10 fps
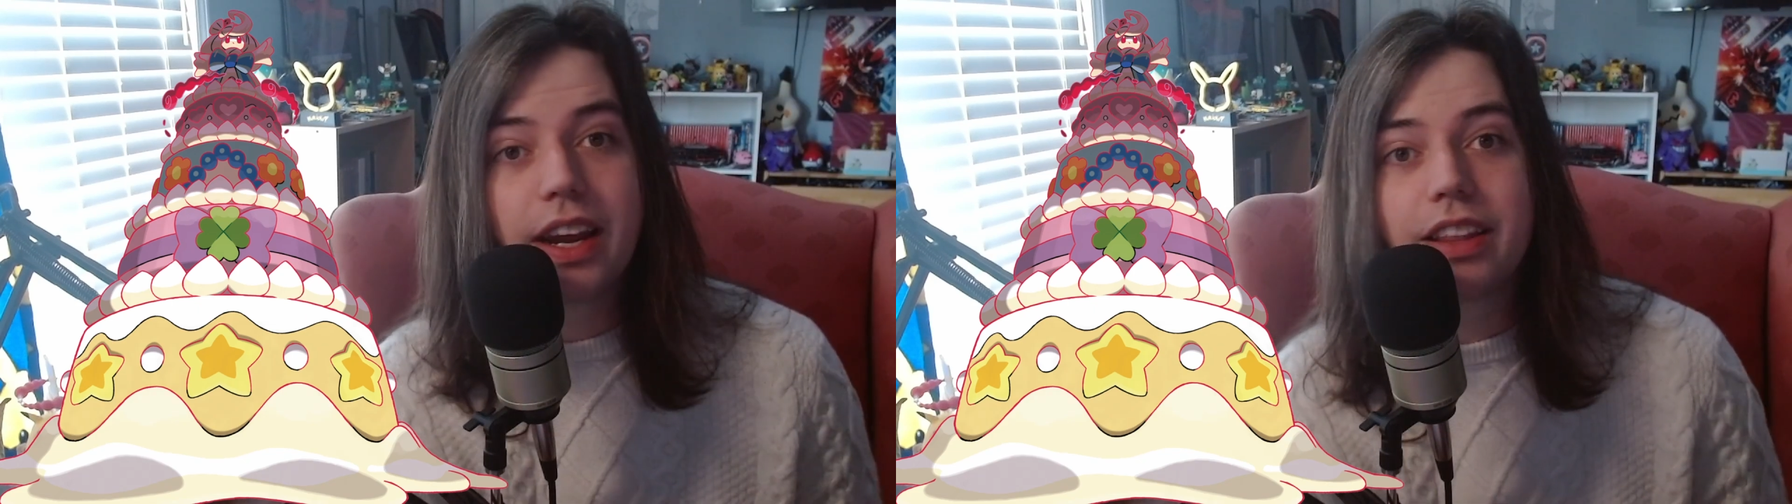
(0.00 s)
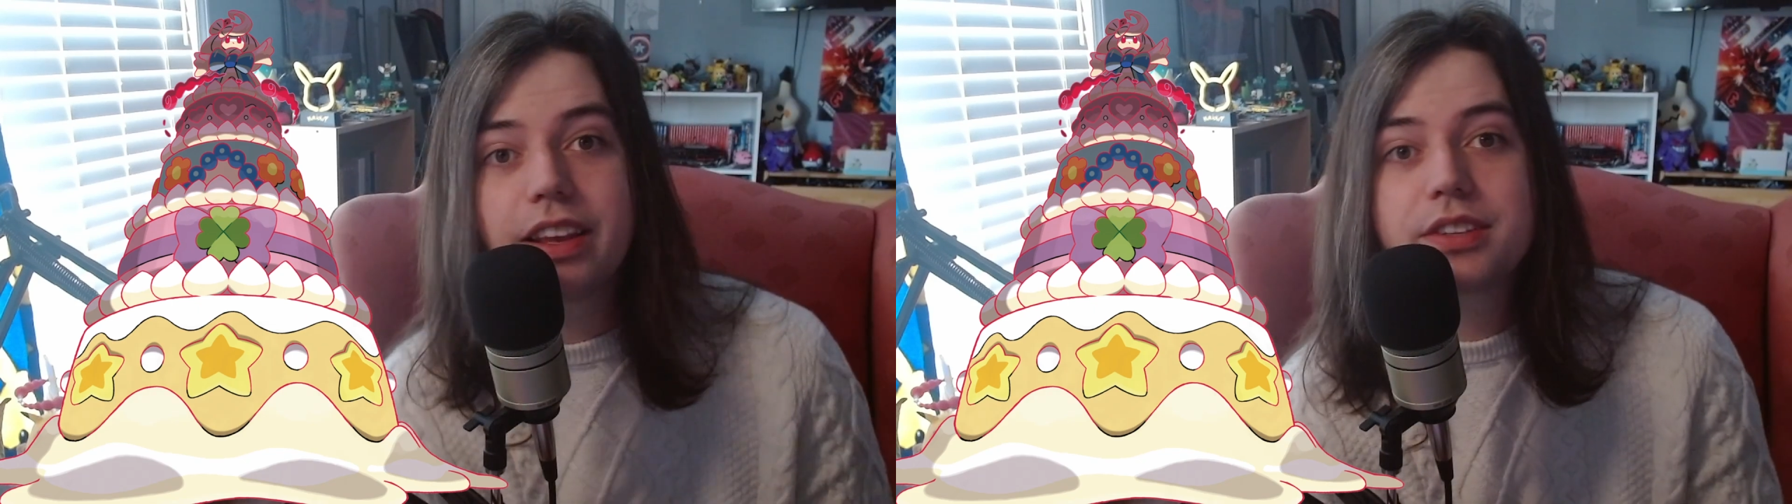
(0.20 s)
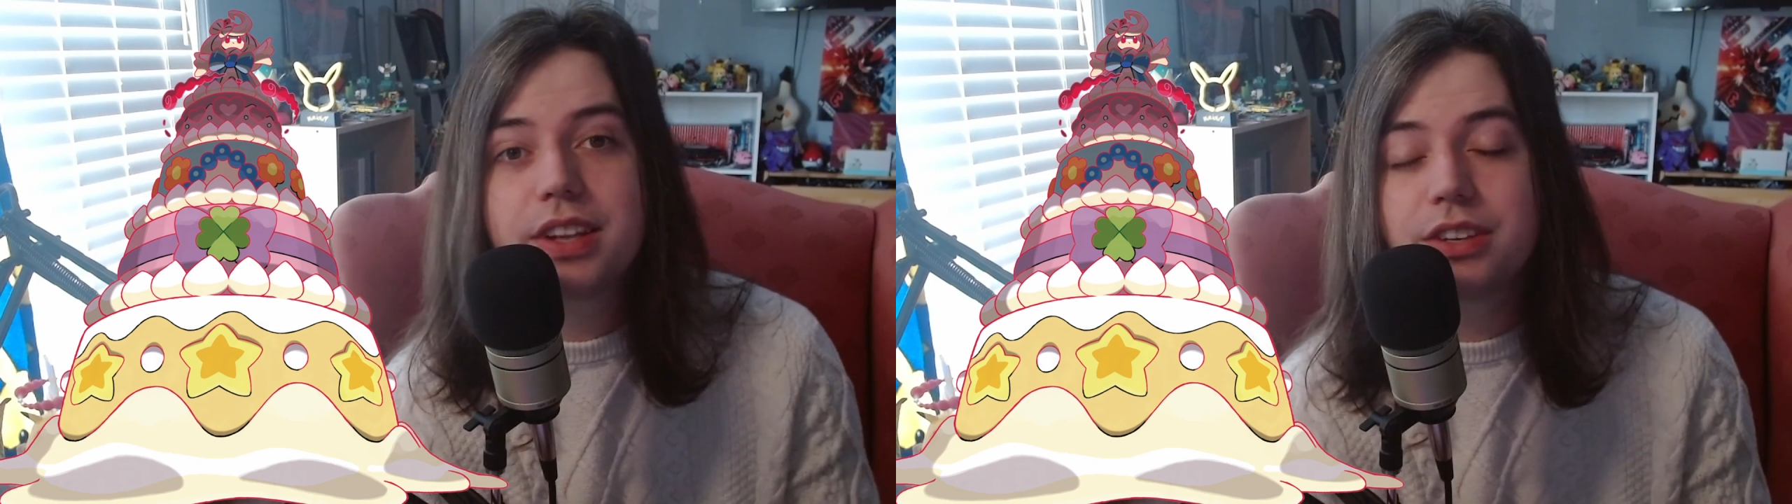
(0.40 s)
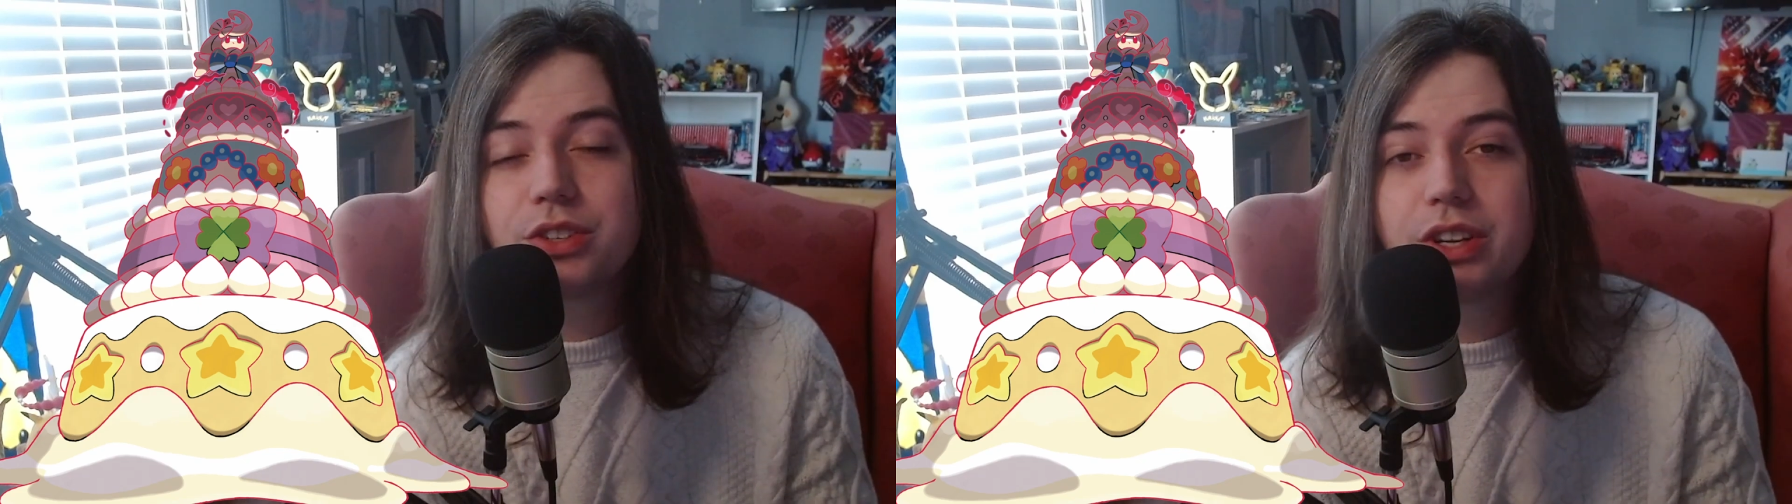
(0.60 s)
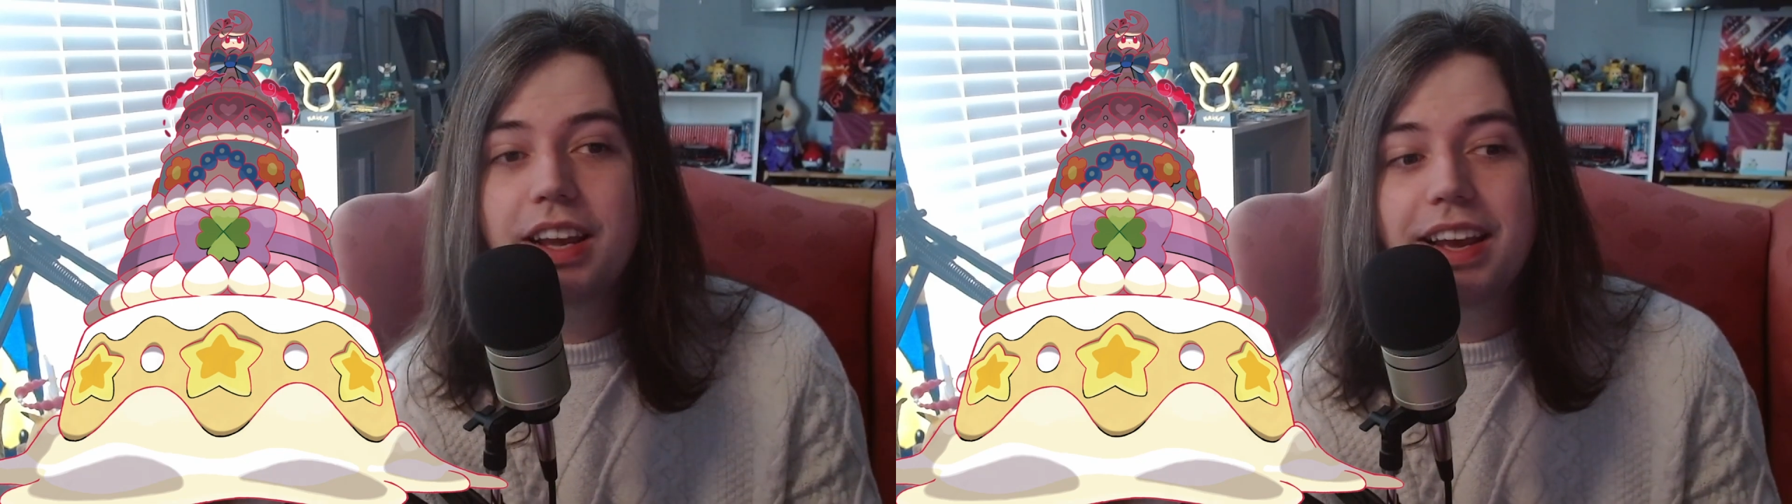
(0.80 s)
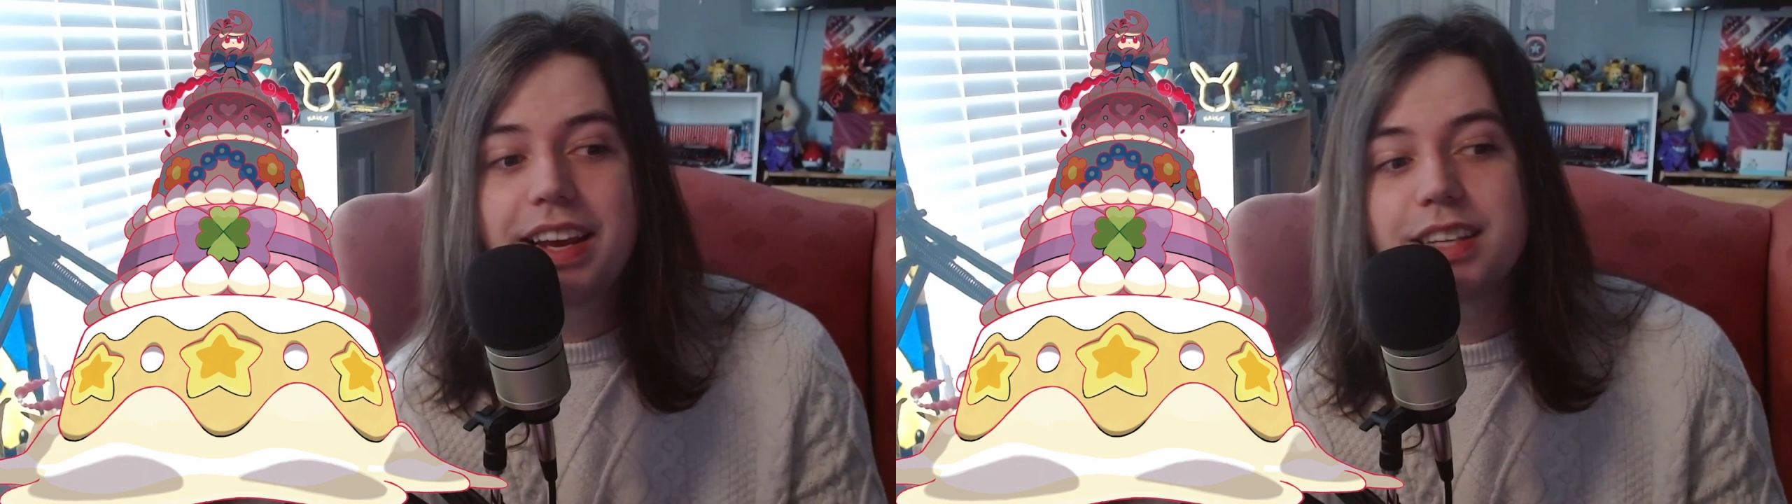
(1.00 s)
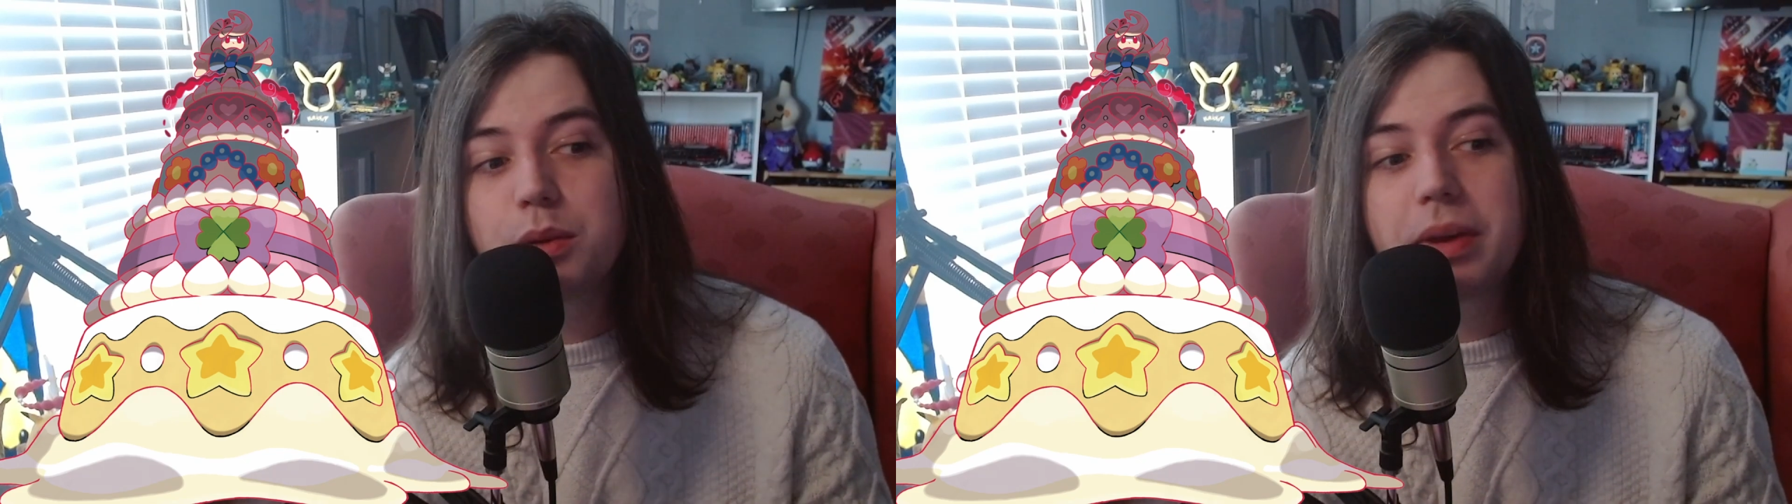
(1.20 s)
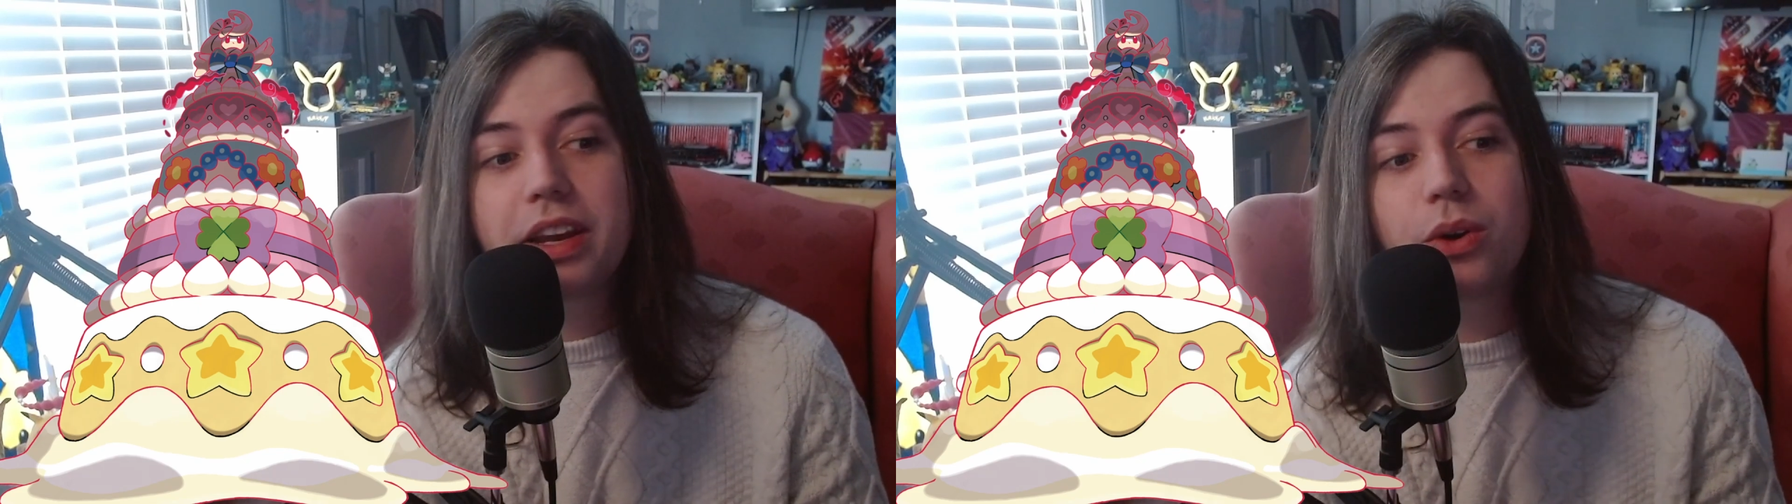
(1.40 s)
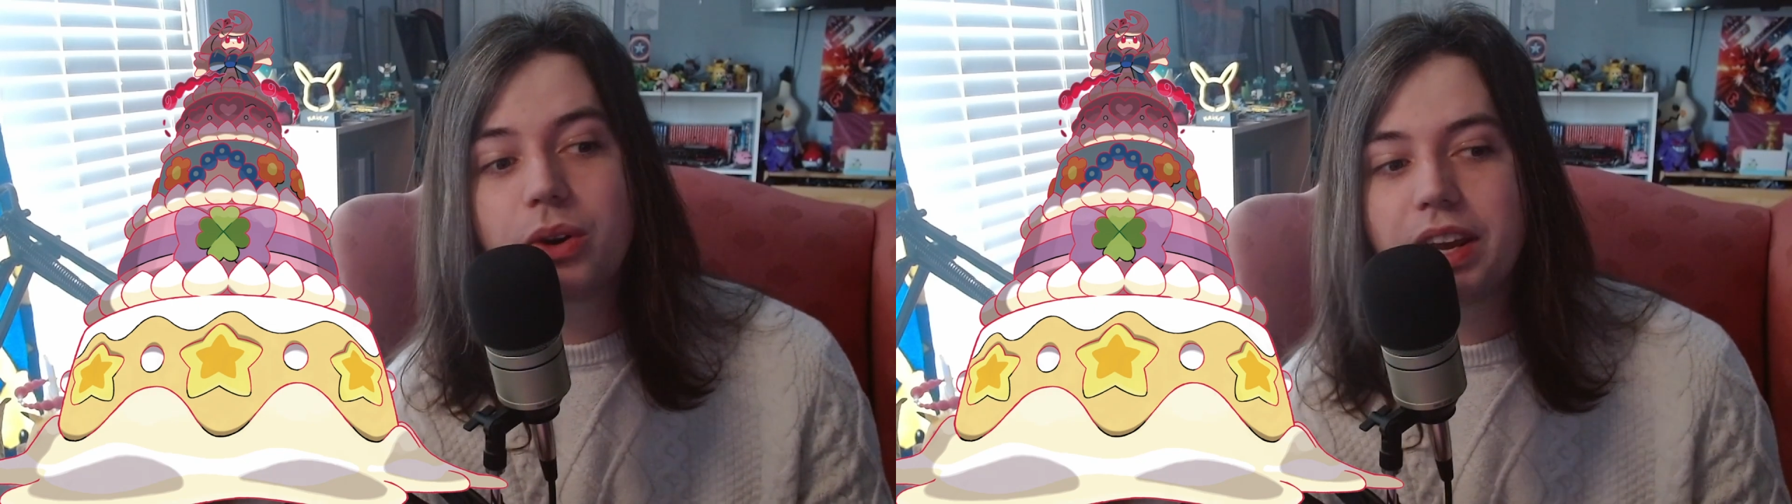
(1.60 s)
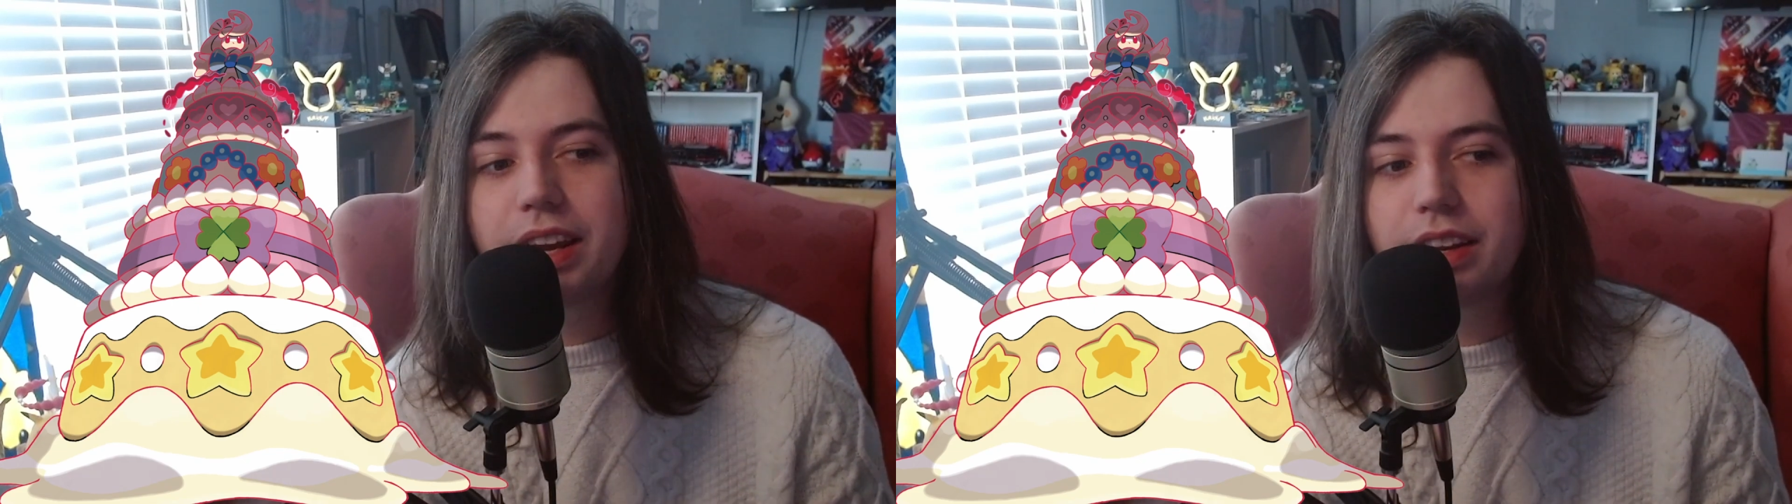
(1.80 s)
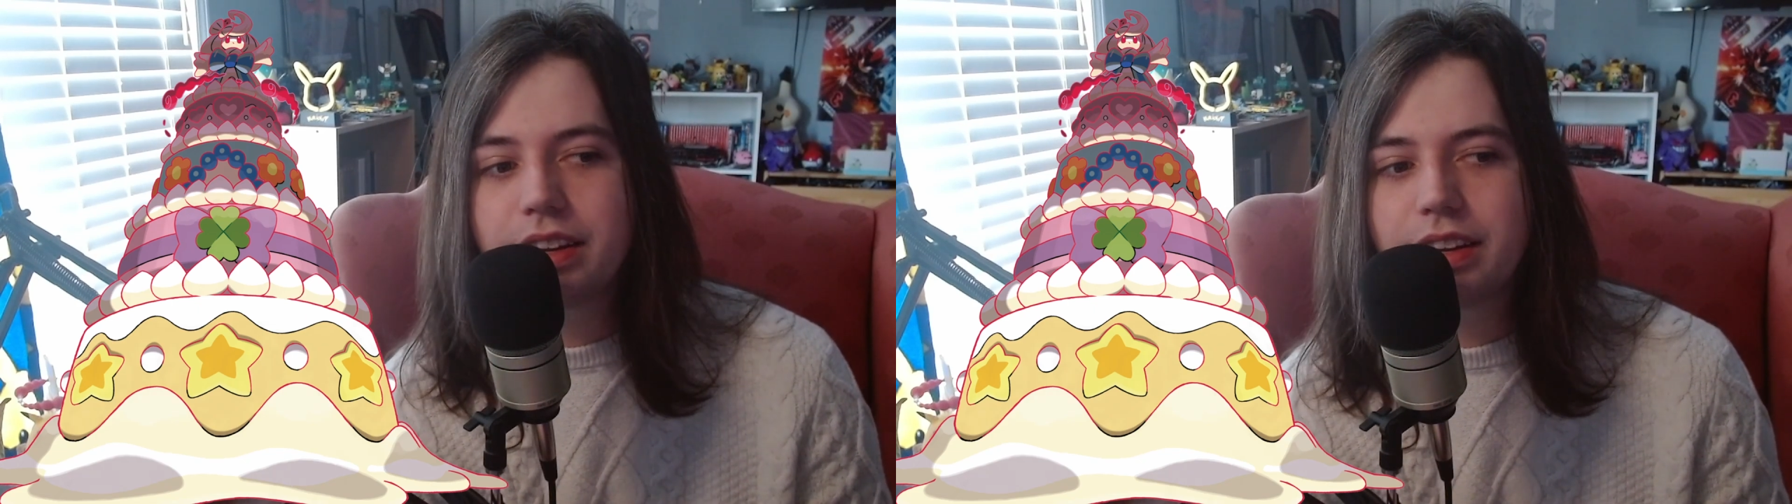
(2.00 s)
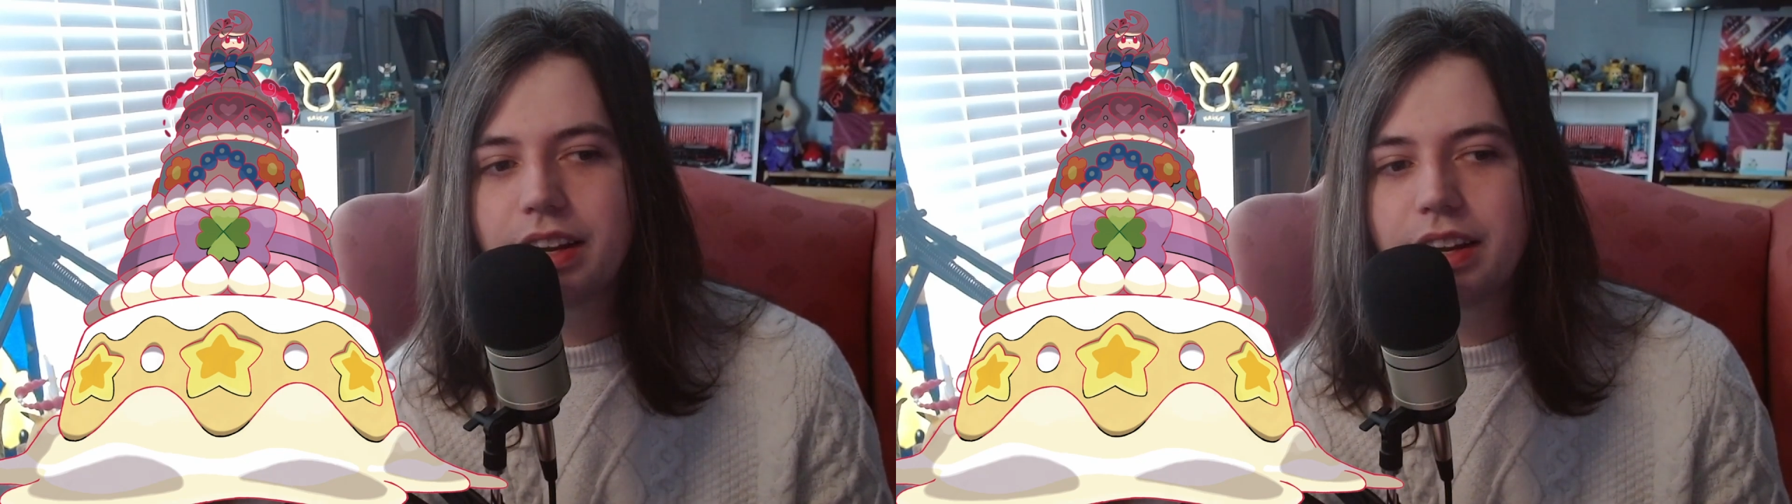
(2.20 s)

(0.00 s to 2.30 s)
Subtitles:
And the extension is a big old cake.